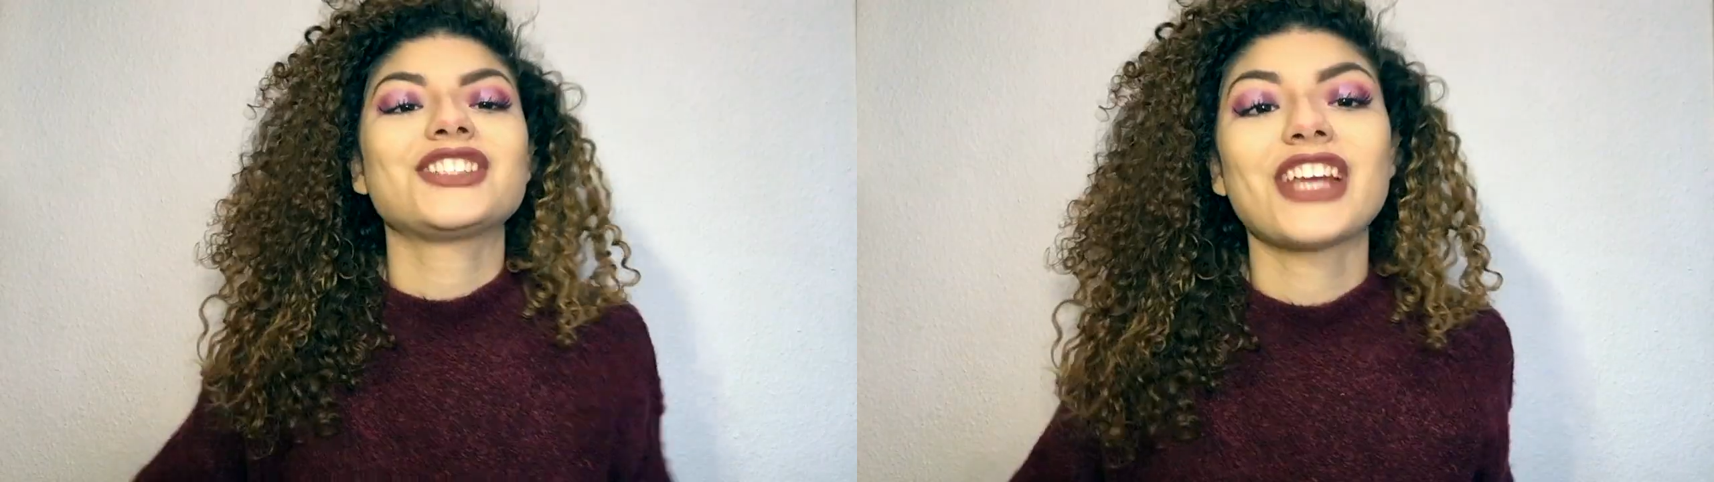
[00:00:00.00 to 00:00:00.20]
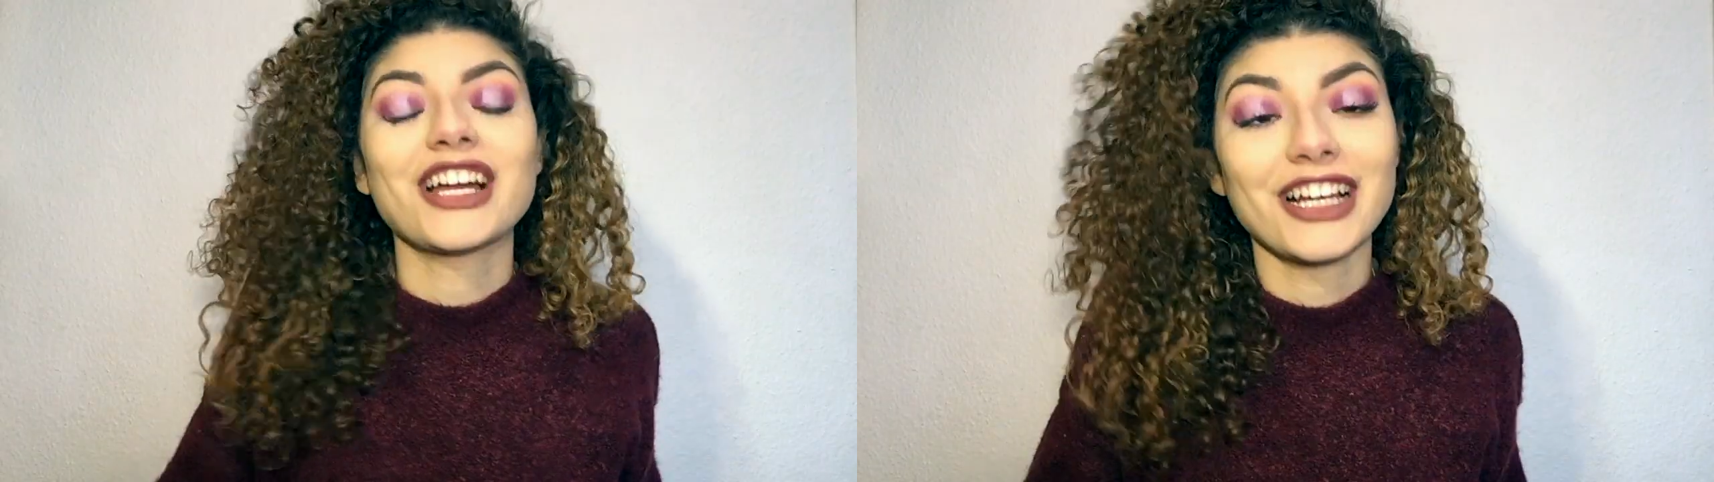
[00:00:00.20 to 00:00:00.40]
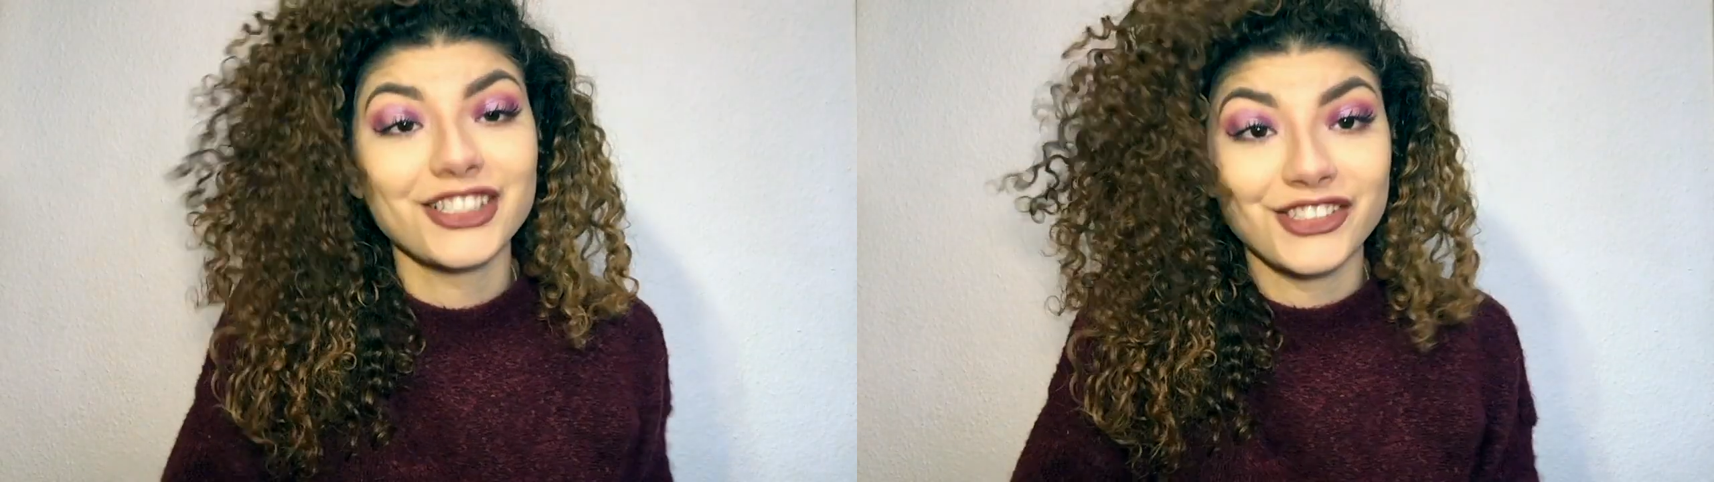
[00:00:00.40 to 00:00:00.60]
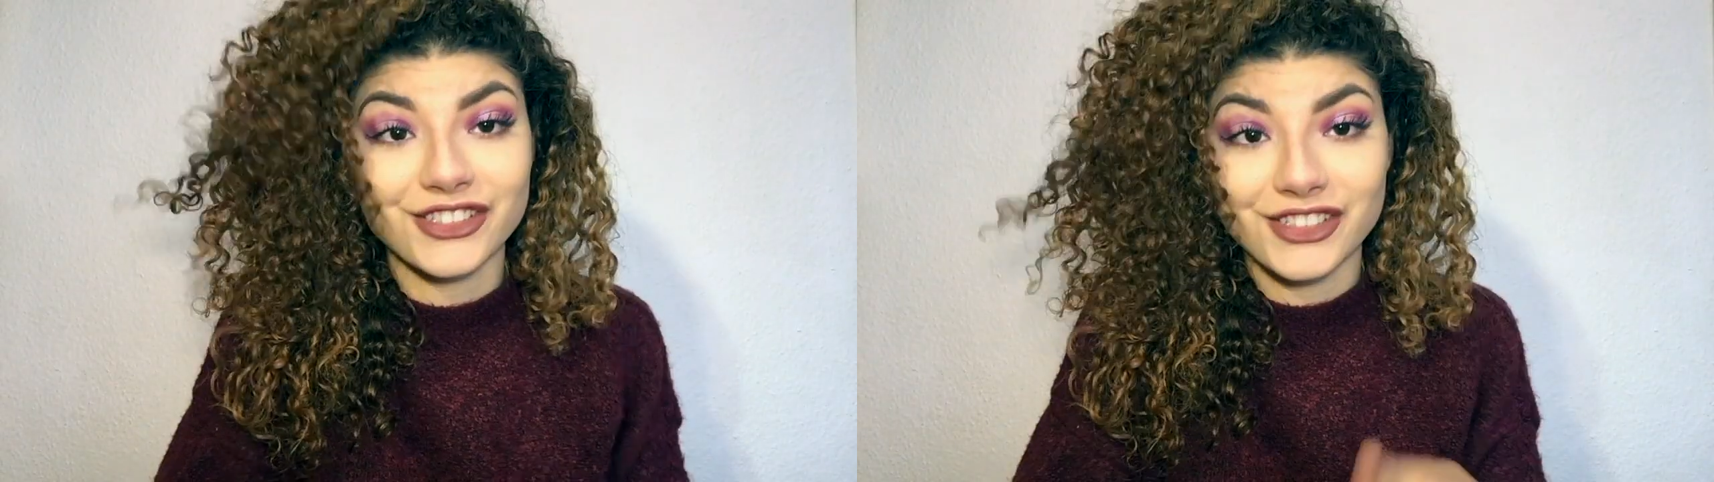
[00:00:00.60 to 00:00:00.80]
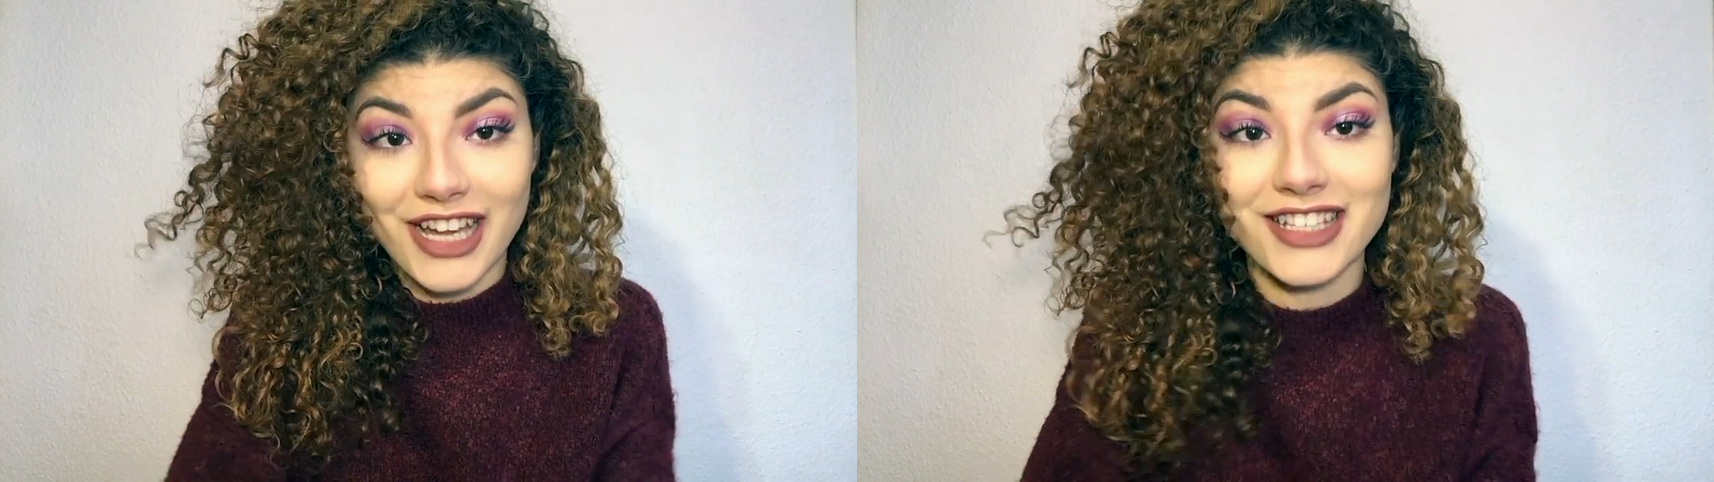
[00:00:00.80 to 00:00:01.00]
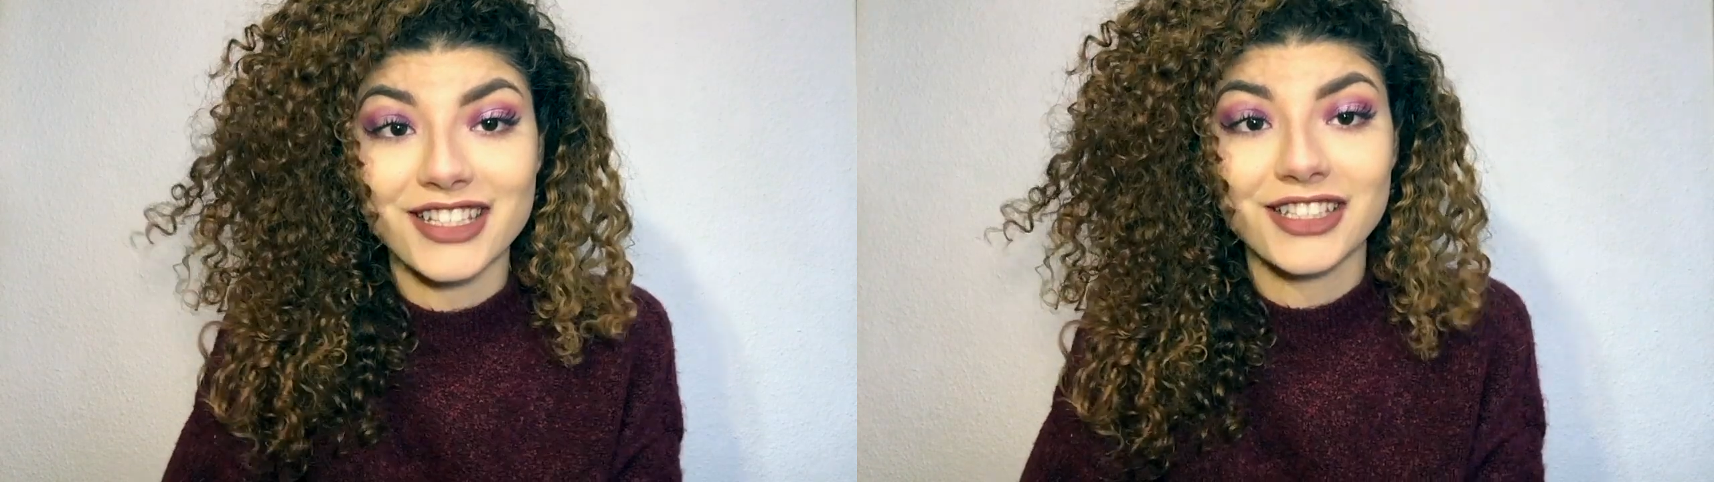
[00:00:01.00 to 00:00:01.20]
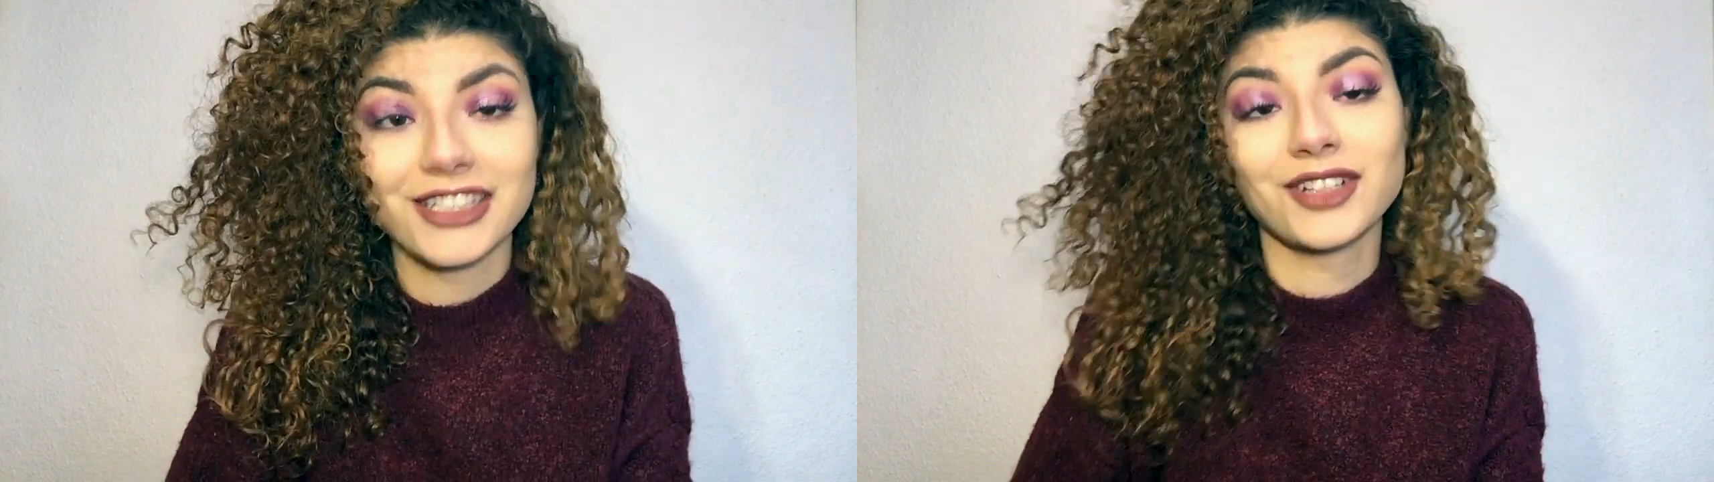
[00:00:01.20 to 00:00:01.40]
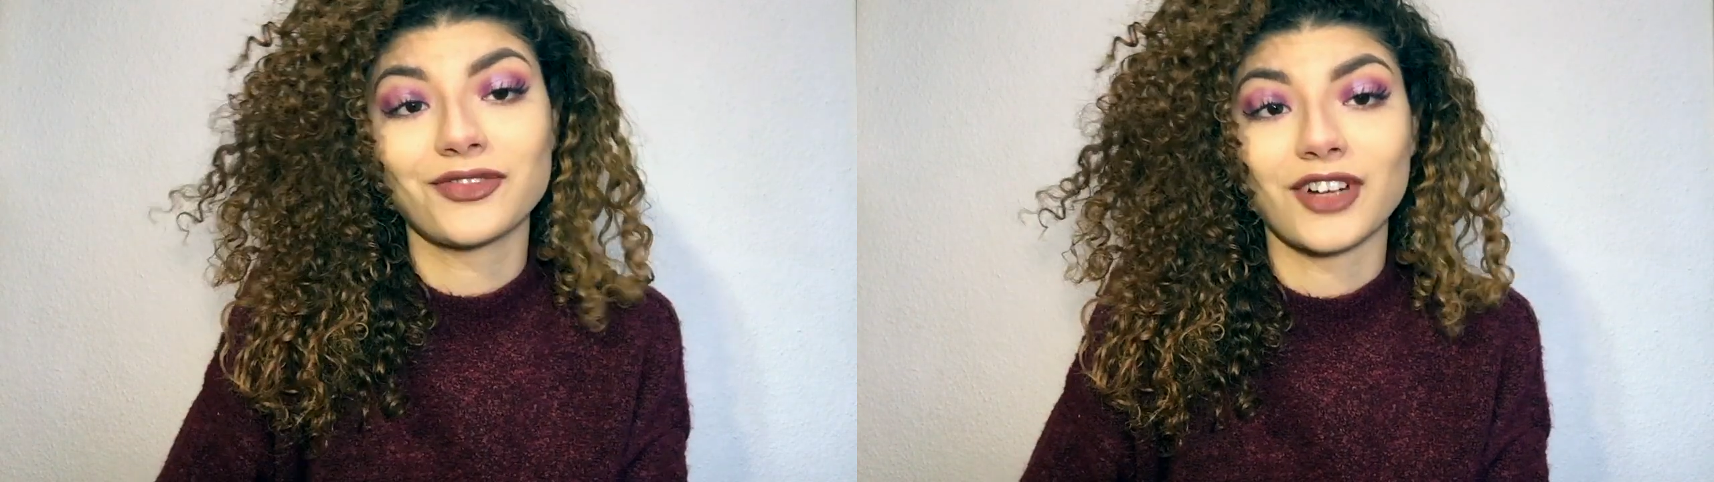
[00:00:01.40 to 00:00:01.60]
Shout out to
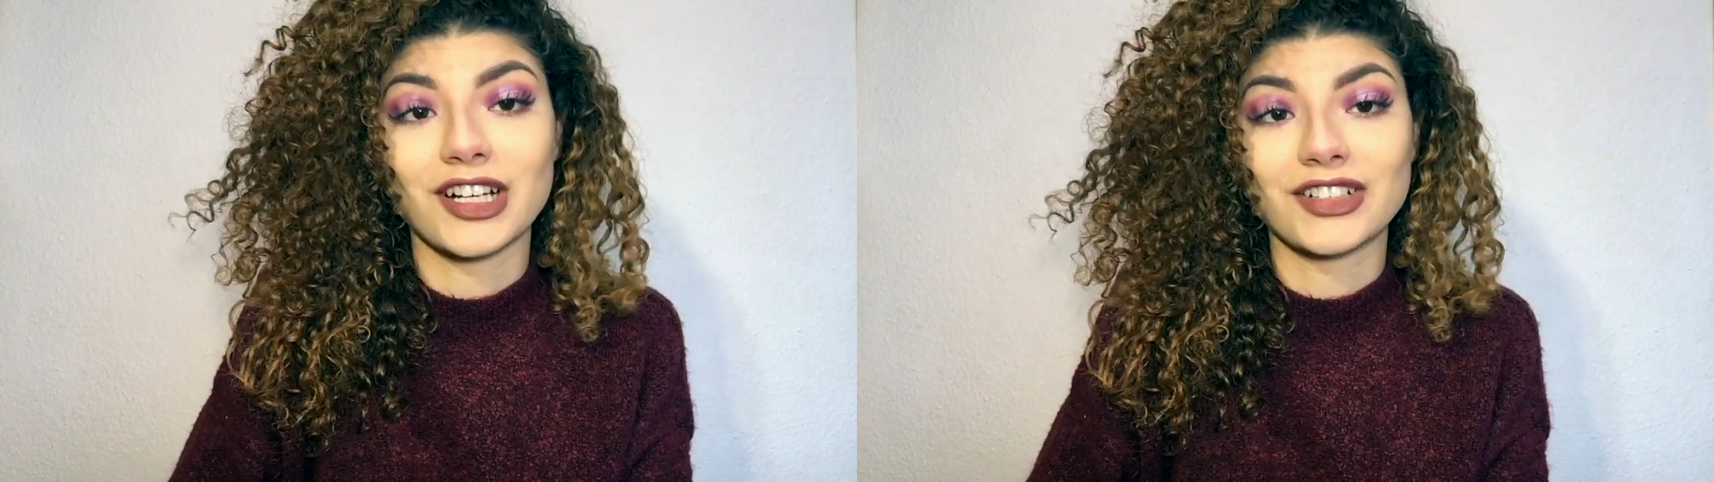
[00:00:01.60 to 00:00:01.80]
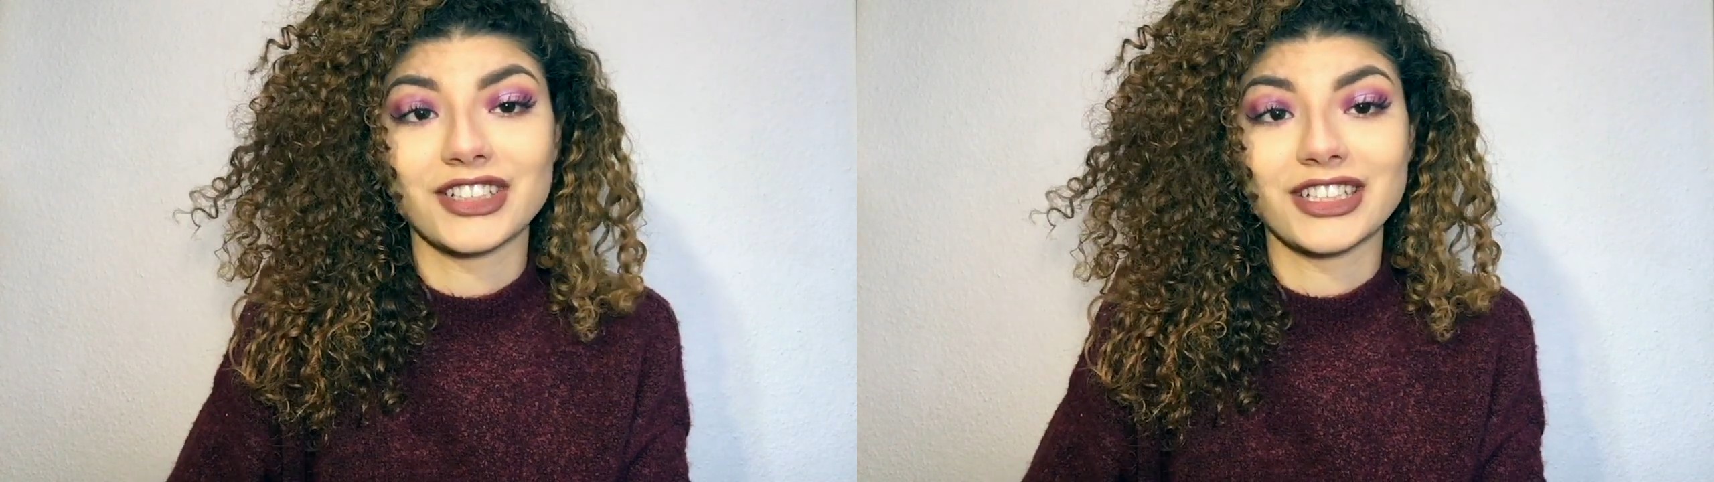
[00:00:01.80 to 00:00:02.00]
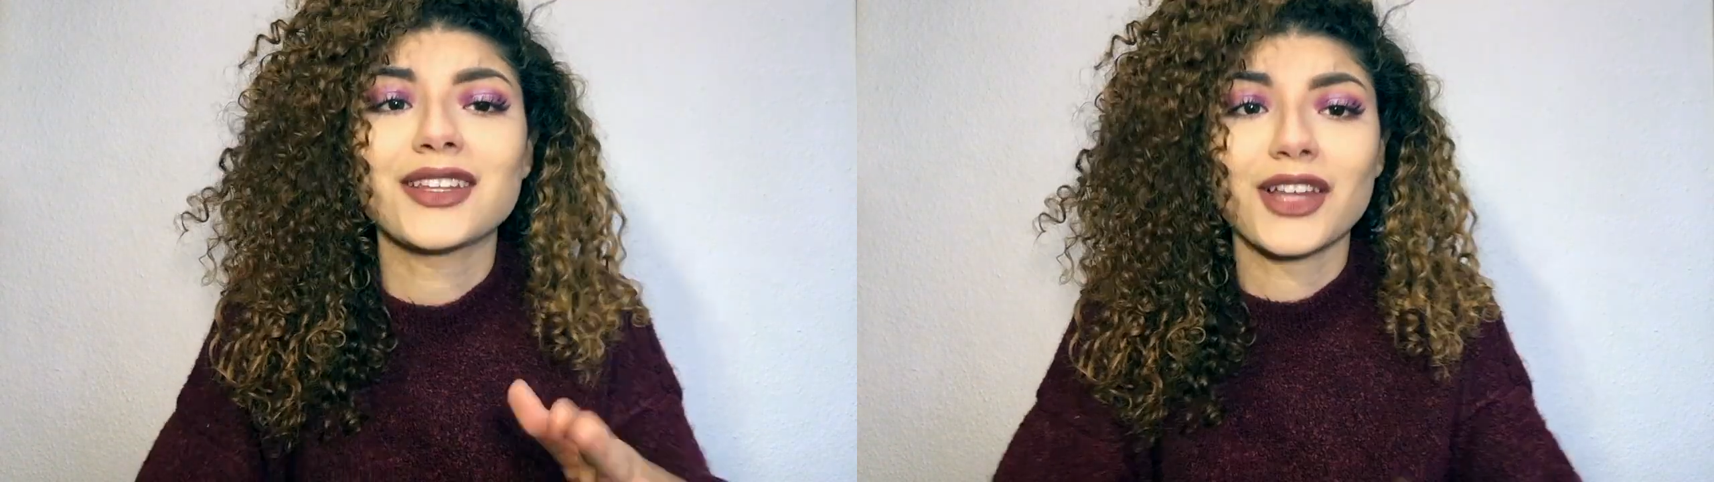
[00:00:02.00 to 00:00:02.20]
Nazaninkavari,